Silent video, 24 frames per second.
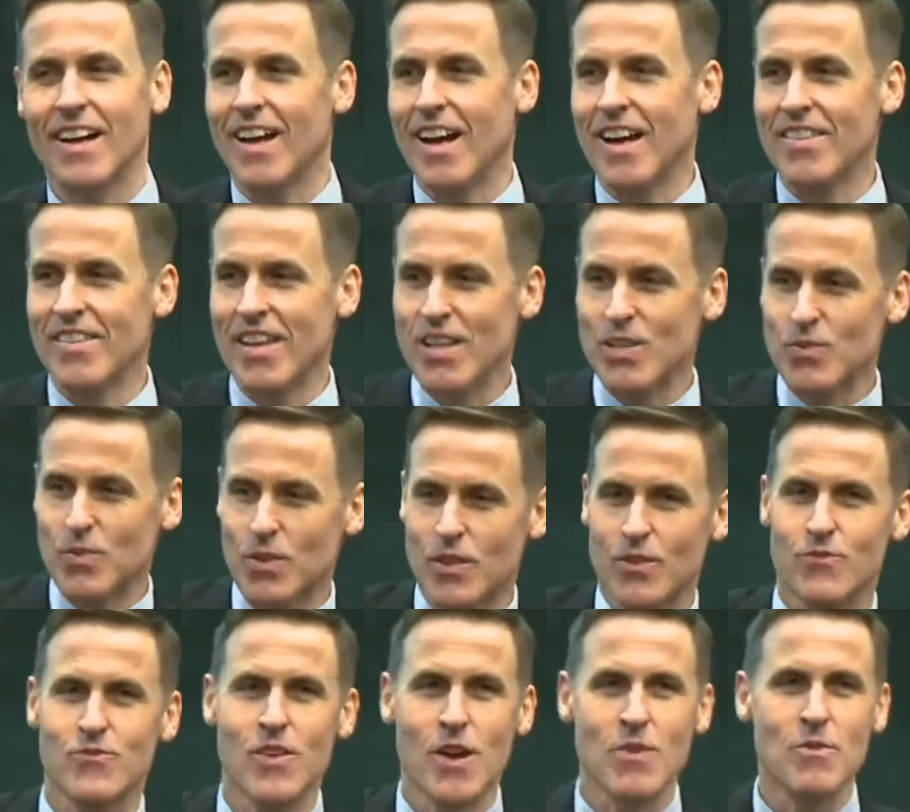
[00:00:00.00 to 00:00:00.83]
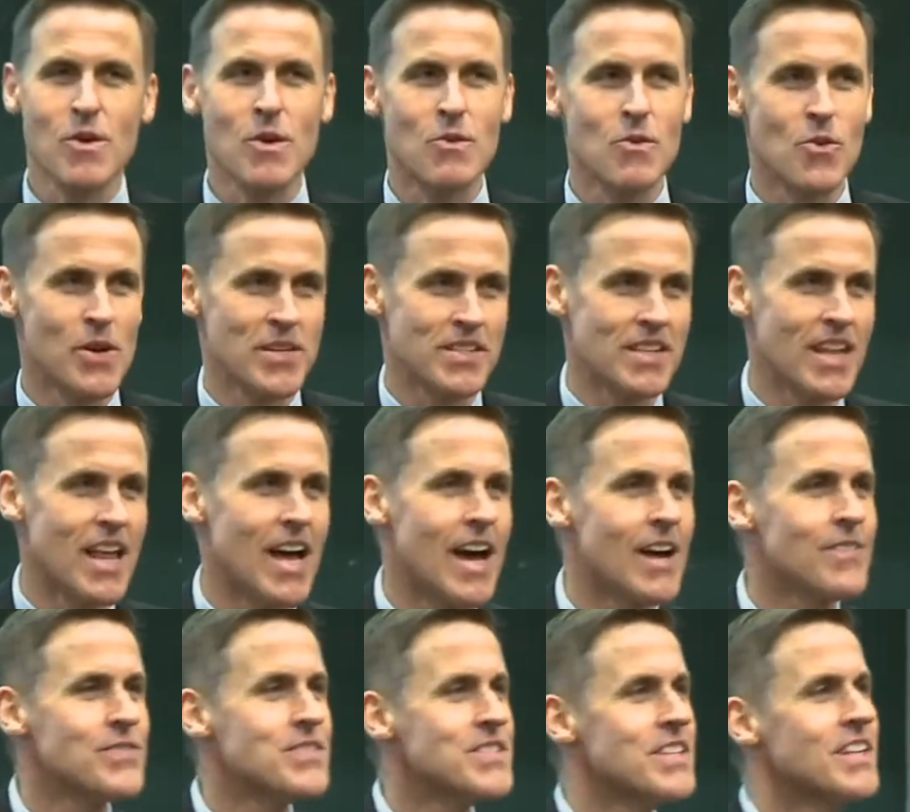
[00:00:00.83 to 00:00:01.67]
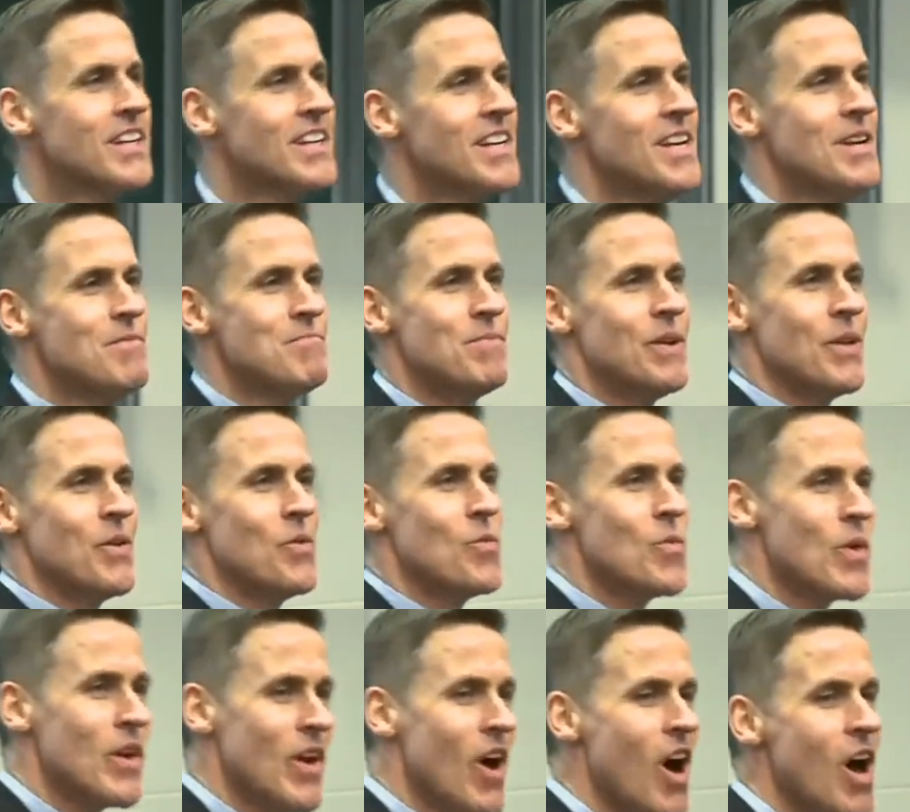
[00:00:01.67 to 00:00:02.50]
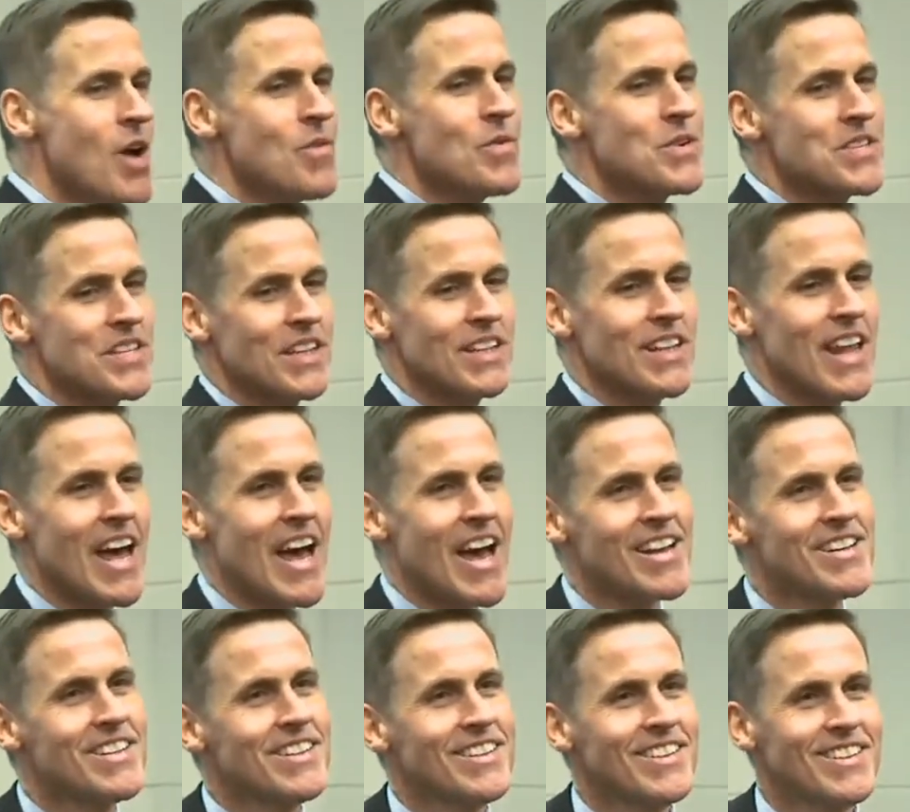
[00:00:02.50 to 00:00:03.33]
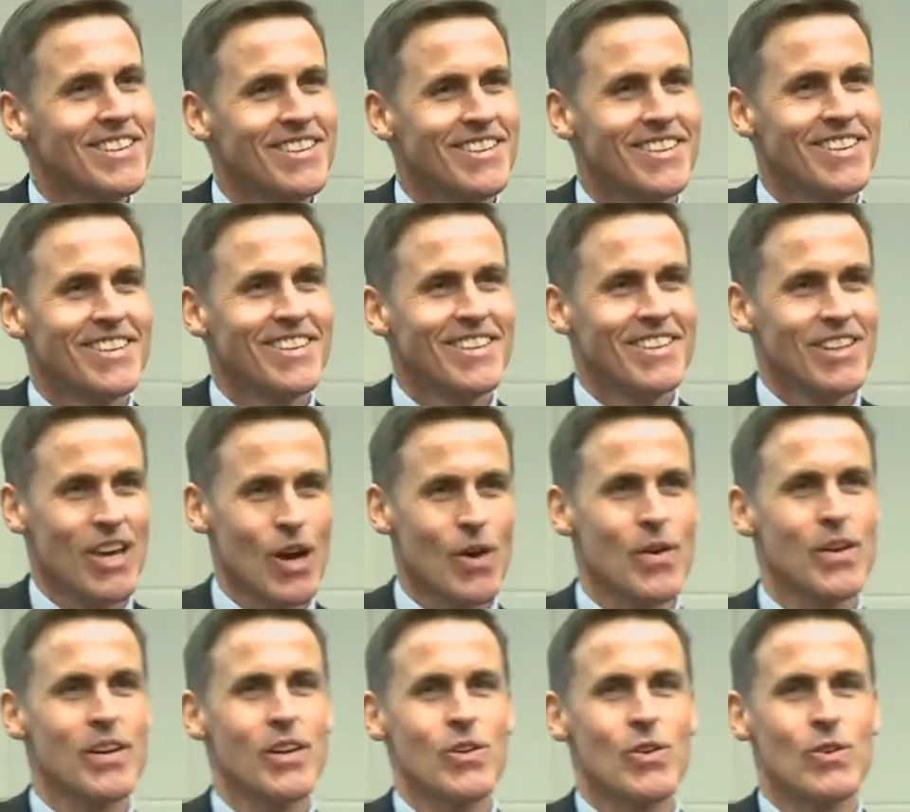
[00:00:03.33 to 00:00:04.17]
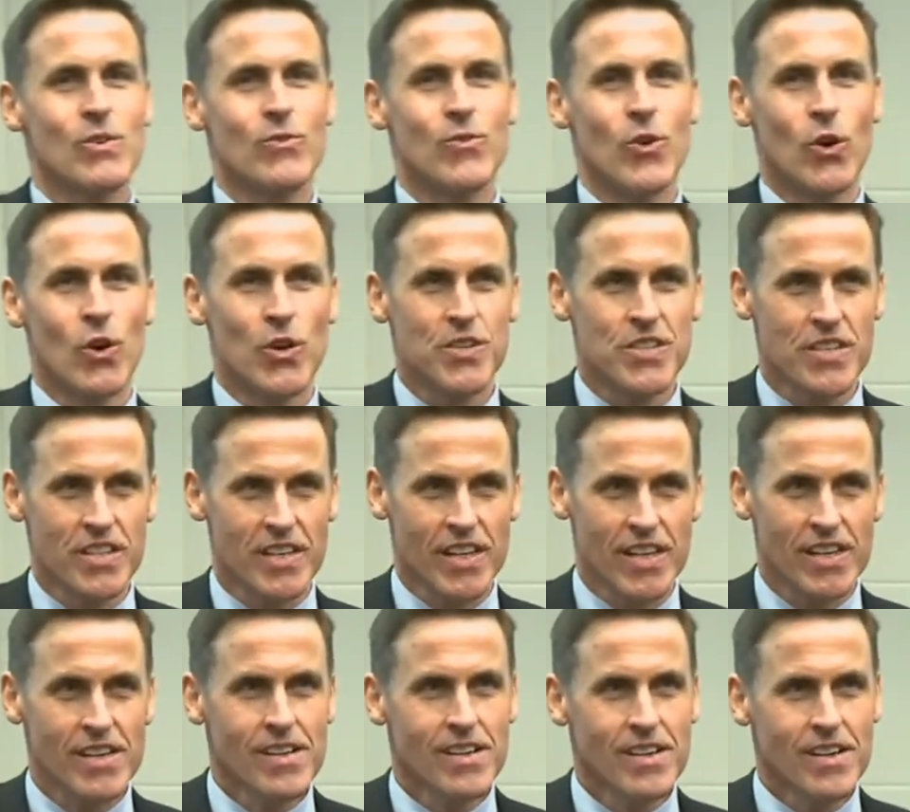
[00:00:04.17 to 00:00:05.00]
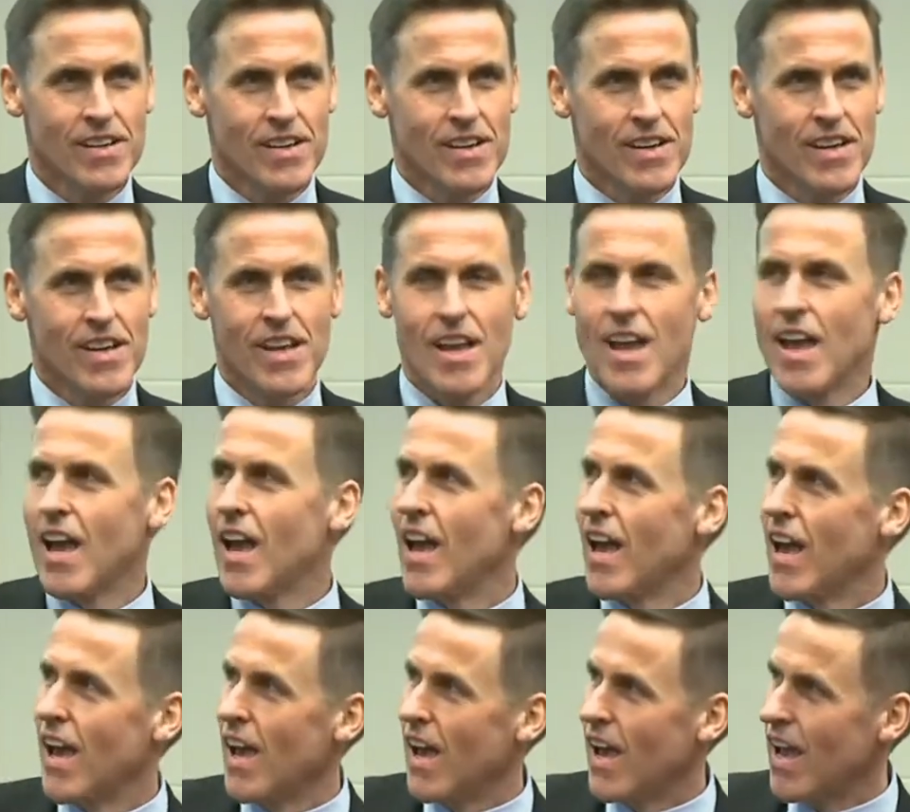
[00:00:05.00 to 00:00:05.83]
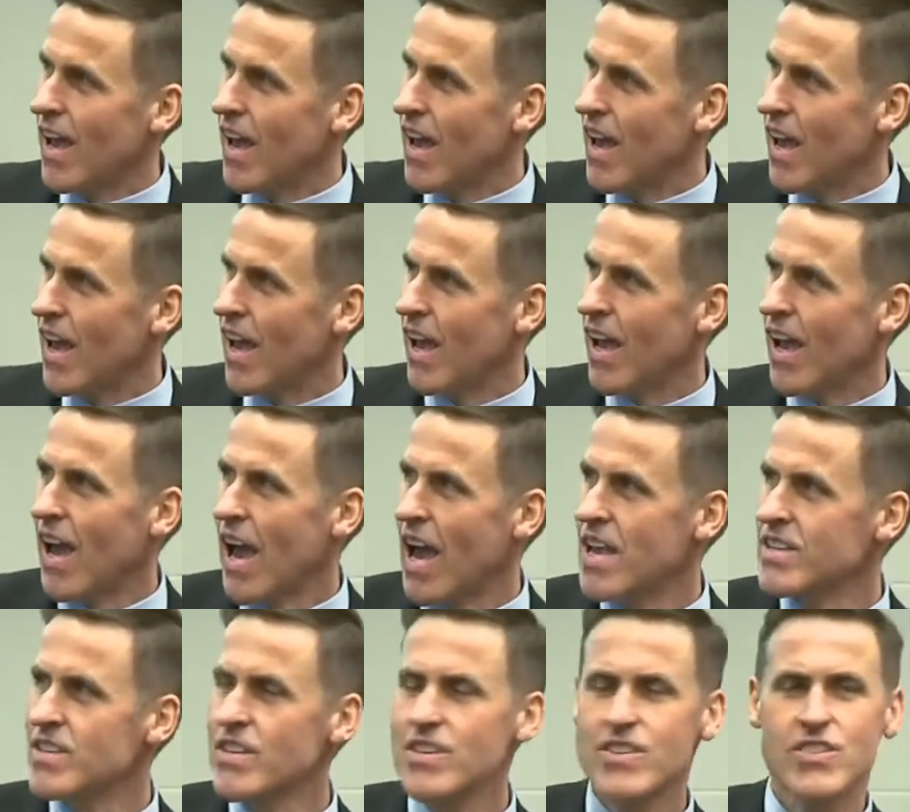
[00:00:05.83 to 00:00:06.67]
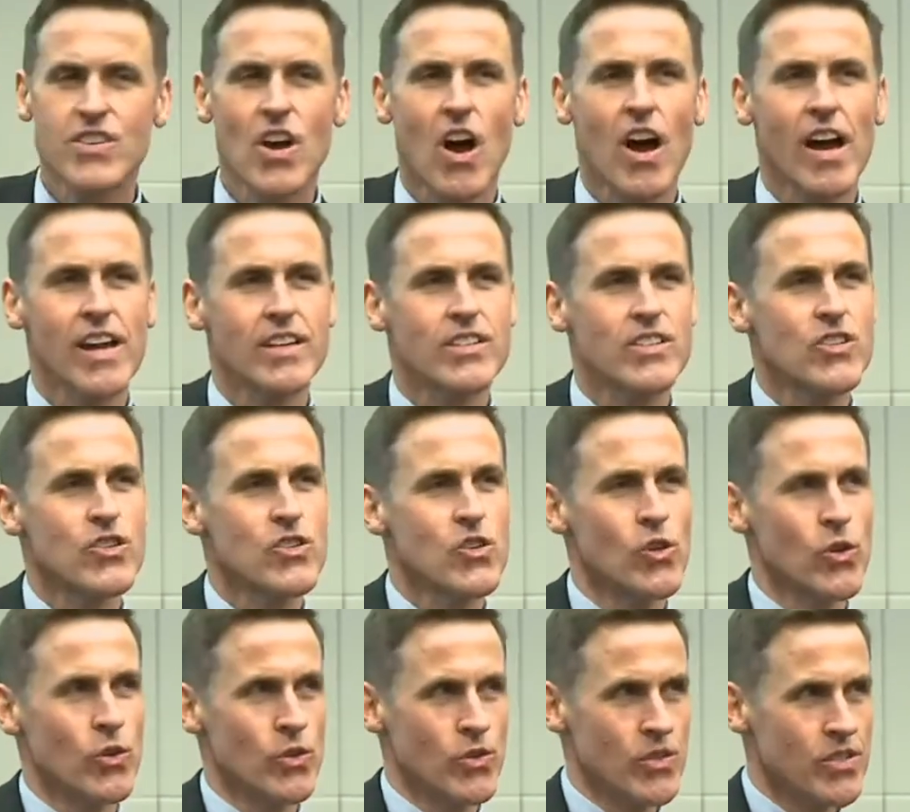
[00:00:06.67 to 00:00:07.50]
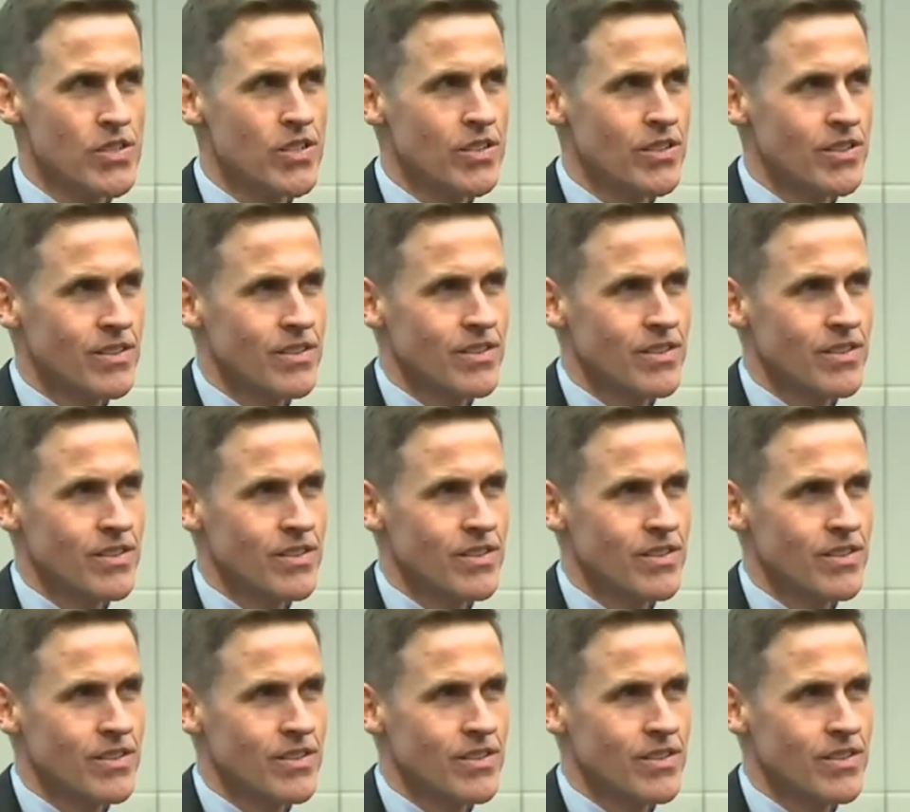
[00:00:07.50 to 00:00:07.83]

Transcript: and that's when the front row always laughs, but when I was a lad going to university, as a science student,